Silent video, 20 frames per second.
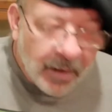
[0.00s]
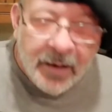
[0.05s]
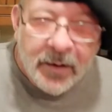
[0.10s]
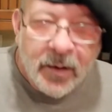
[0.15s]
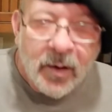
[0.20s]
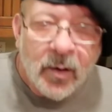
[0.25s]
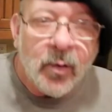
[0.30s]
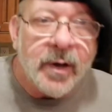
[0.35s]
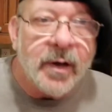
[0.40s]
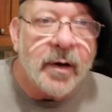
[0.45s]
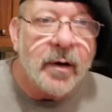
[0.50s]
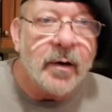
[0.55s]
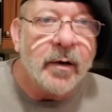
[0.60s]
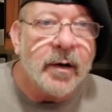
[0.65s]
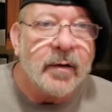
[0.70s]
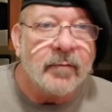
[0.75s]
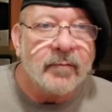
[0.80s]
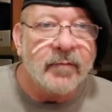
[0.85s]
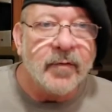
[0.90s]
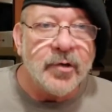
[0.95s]
know here
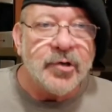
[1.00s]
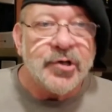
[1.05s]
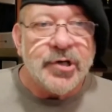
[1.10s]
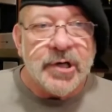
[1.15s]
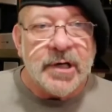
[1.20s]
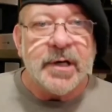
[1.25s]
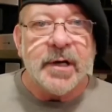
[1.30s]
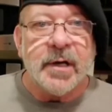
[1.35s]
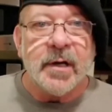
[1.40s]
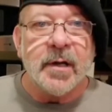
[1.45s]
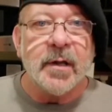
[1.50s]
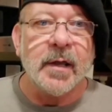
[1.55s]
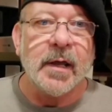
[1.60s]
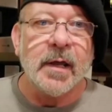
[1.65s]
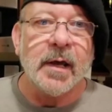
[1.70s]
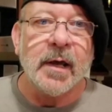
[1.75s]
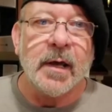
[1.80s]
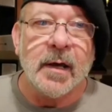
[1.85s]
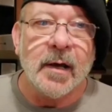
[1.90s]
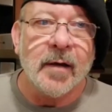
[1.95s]
in Virginia,
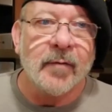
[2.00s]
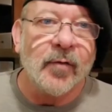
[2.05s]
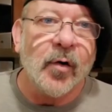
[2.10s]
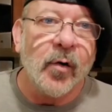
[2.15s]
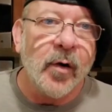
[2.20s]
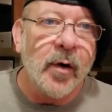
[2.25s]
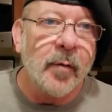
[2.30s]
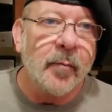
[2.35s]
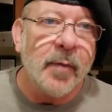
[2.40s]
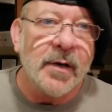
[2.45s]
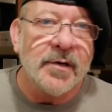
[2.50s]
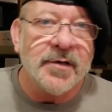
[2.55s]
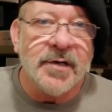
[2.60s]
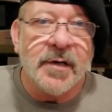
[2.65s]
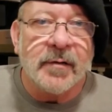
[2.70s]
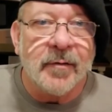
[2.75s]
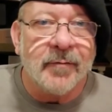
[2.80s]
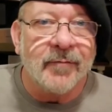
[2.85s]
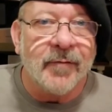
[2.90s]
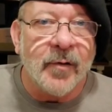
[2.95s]
they have already been
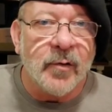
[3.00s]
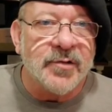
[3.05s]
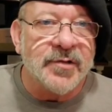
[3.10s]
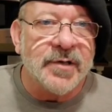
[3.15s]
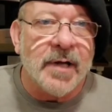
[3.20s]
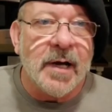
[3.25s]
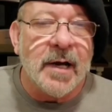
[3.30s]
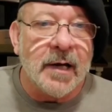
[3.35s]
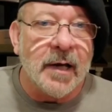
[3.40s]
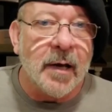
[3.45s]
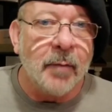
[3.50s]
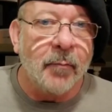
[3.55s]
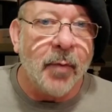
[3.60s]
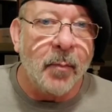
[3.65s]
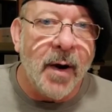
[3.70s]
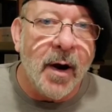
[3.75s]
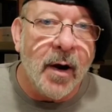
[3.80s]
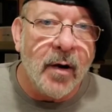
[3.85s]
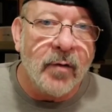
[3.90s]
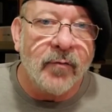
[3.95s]
telling folks to kind of get
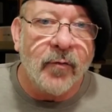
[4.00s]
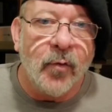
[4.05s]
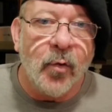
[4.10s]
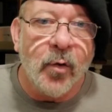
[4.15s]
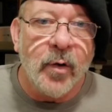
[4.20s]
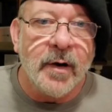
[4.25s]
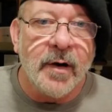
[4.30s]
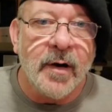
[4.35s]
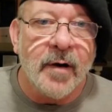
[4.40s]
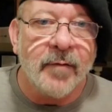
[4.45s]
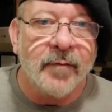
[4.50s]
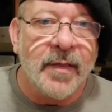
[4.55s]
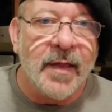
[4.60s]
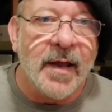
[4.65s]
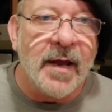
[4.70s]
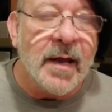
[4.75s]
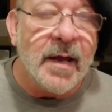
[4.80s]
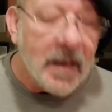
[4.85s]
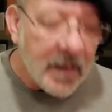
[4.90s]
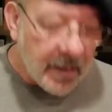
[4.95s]
prepared for it and
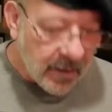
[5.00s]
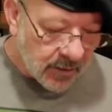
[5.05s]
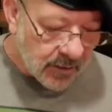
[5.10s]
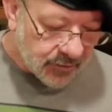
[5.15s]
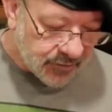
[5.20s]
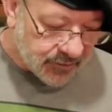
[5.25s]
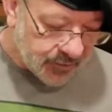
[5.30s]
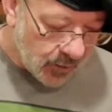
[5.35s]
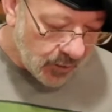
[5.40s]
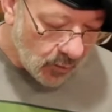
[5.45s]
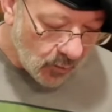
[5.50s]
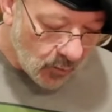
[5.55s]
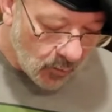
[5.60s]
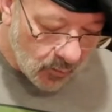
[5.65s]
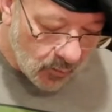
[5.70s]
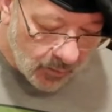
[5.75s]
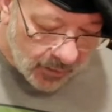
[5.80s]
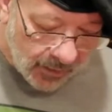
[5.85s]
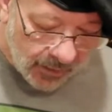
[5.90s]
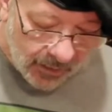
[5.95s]
everything.
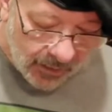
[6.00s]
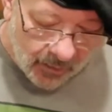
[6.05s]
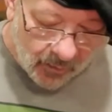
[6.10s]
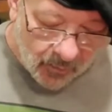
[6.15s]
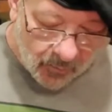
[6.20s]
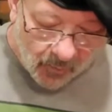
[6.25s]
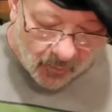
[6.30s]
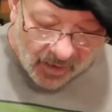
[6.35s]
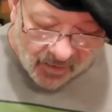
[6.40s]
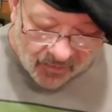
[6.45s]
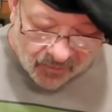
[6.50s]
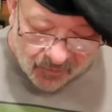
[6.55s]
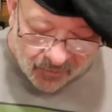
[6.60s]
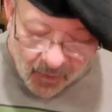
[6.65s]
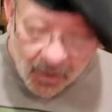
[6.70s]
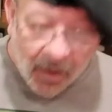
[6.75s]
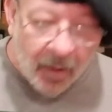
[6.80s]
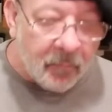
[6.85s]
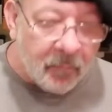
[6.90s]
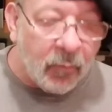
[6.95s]
So I
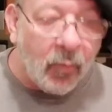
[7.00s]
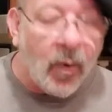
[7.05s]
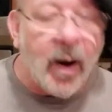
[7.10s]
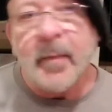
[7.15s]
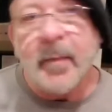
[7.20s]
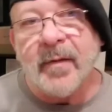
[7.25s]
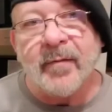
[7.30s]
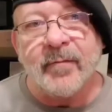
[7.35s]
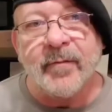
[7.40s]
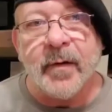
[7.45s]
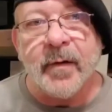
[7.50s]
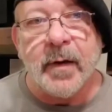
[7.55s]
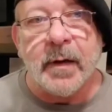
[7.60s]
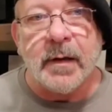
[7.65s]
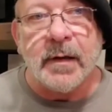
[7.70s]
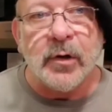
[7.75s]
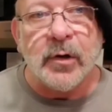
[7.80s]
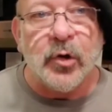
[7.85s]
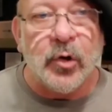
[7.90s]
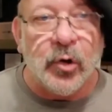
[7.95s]
thought probably a very
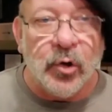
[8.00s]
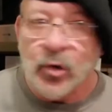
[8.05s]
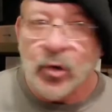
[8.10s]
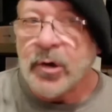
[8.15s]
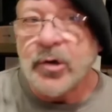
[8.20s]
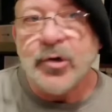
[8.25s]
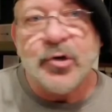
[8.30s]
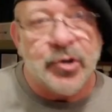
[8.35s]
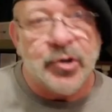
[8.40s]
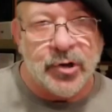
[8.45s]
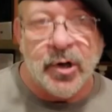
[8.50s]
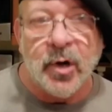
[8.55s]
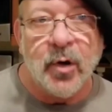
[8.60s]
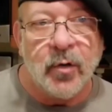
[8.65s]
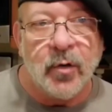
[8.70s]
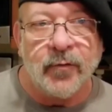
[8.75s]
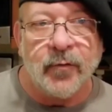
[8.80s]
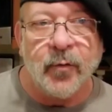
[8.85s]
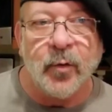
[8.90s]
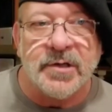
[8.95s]
good
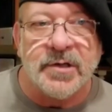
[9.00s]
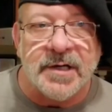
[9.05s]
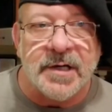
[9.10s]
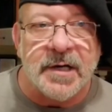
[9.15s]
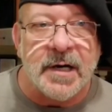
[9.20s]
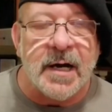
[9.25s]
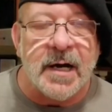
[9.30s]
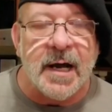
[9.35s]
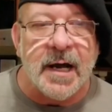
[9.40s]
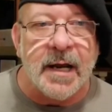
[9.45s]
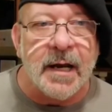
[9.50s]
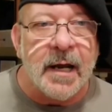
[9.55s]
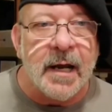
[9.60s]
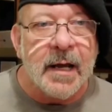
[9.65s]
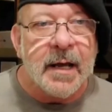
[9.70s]
show for tonight